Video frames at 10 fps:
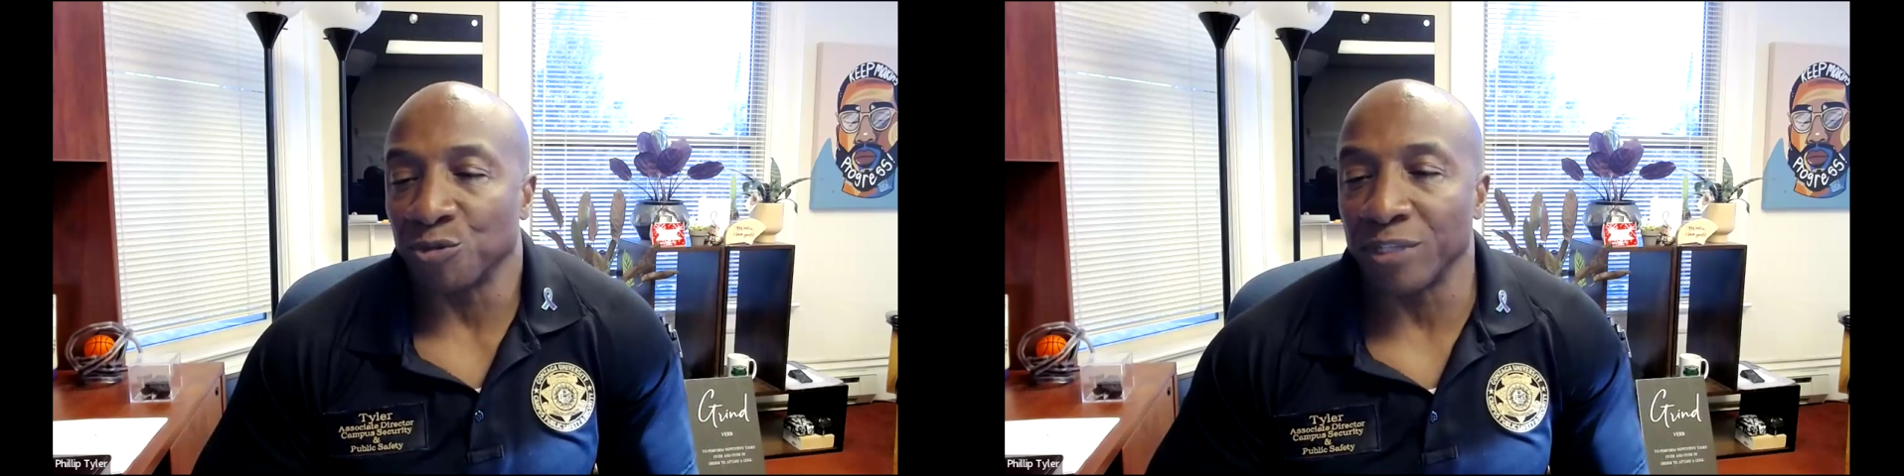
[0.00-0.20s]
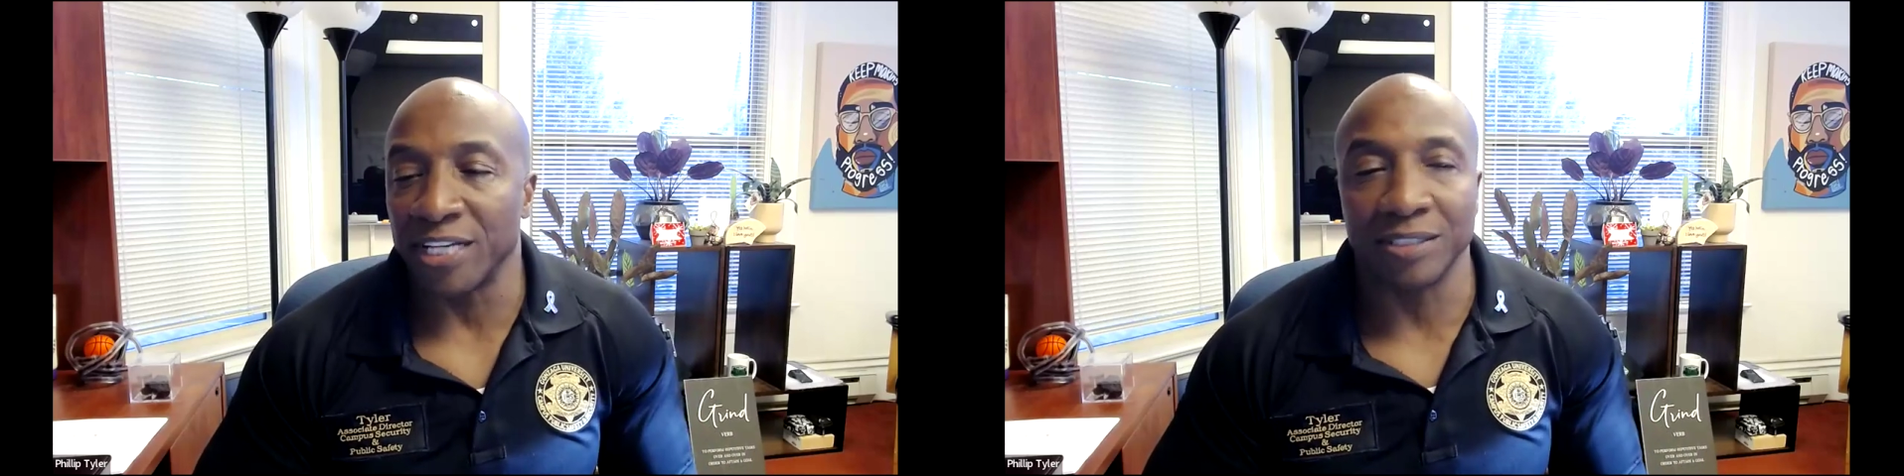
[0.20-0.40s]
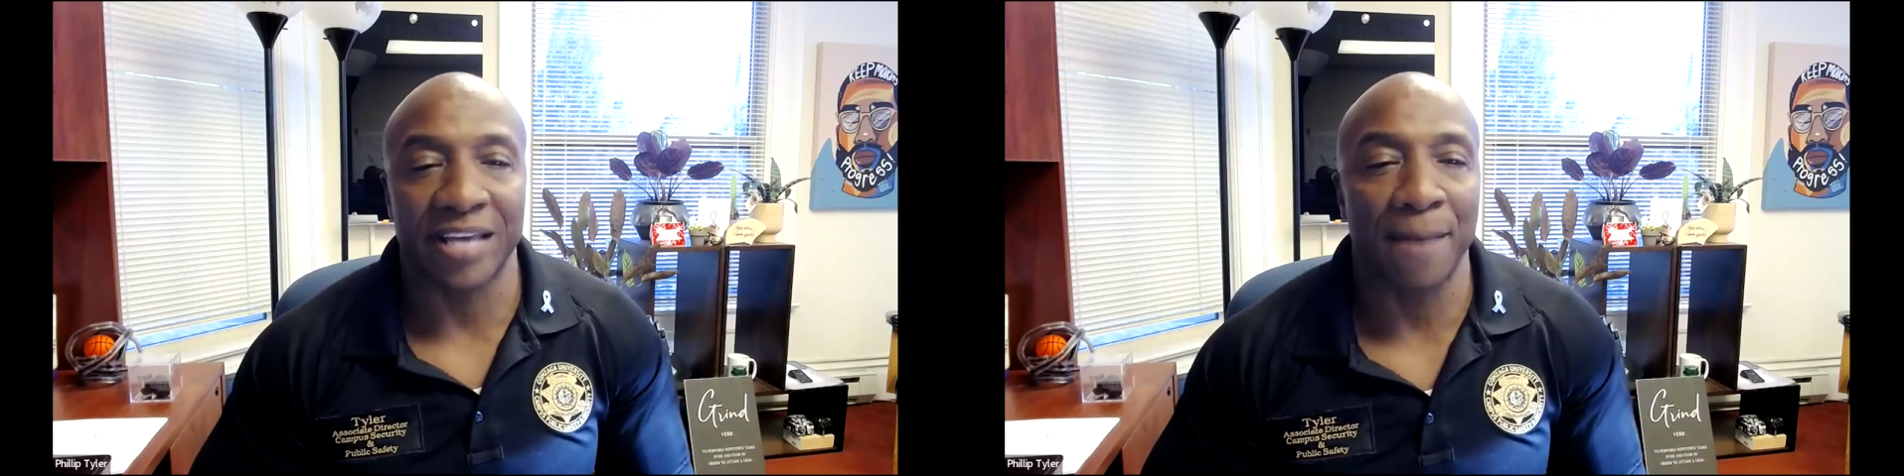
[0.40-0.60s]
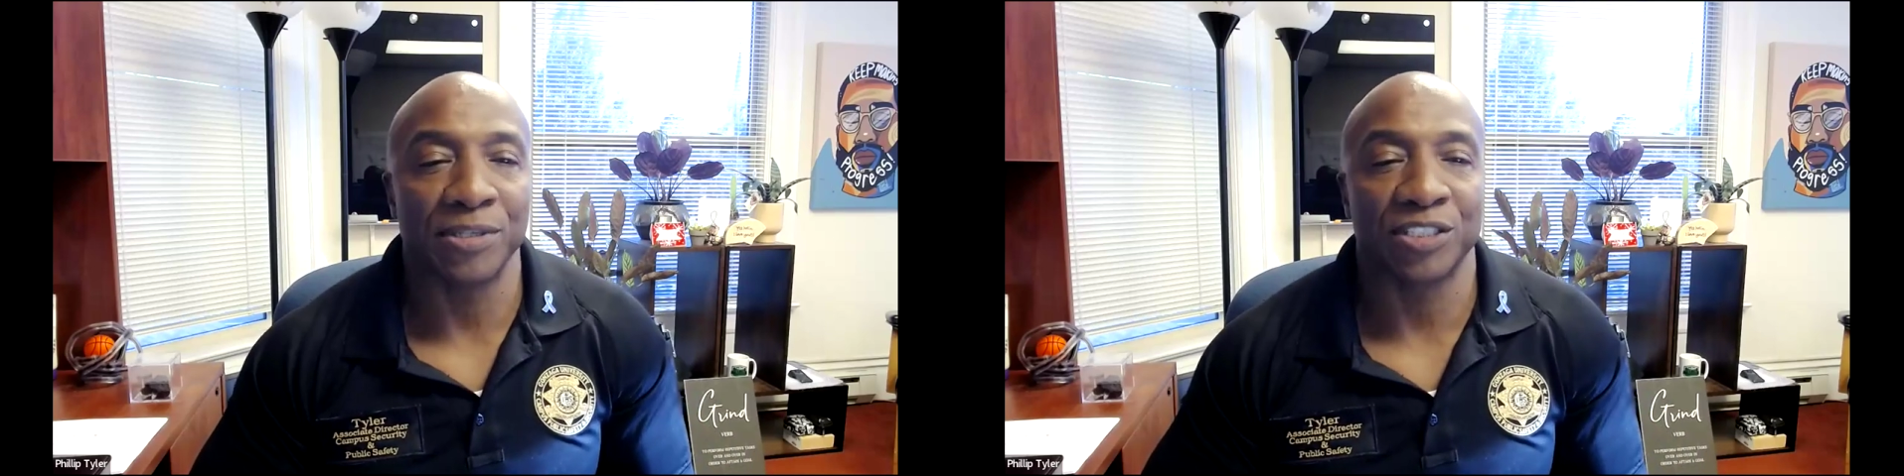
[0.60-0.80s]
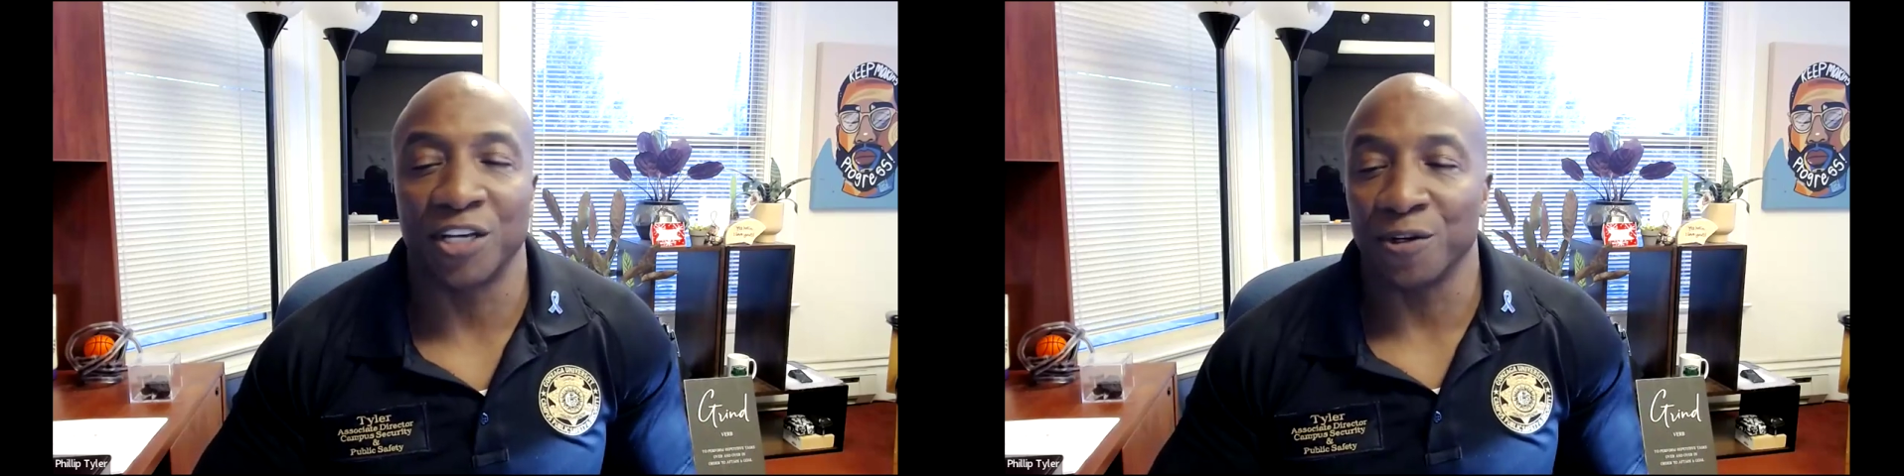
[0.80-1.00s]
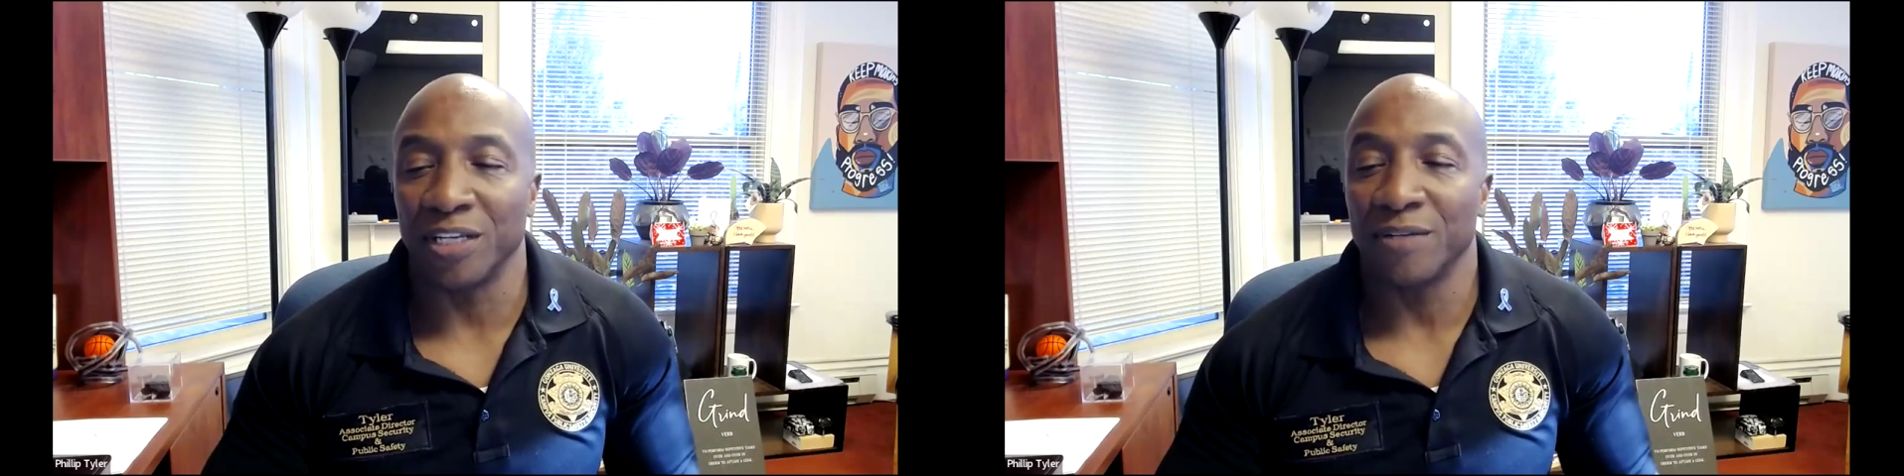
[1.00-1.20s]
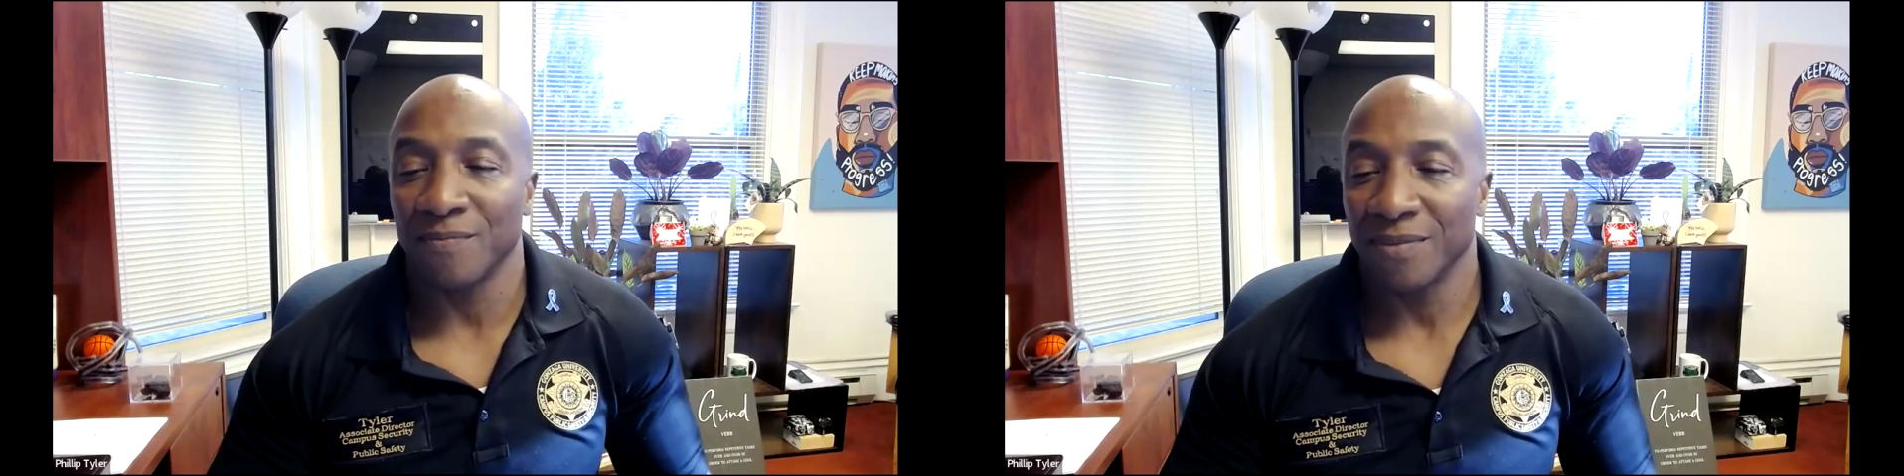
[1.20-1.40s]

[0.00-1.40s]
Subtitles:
relates to campus security.